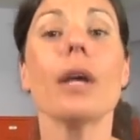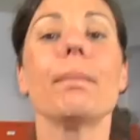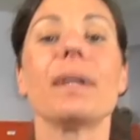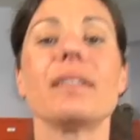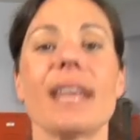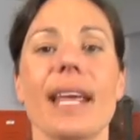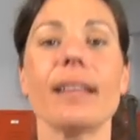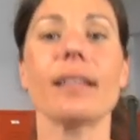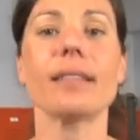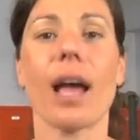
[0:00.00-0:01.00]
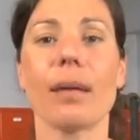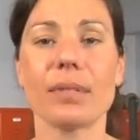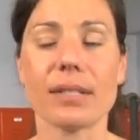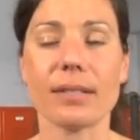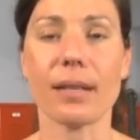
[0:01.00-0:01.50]
but take the time
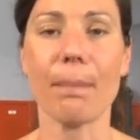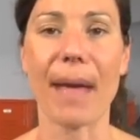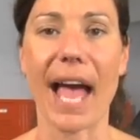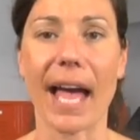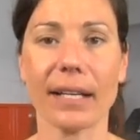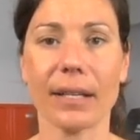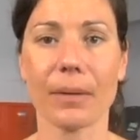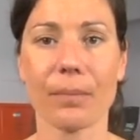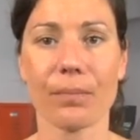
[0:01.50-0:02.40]
to sit back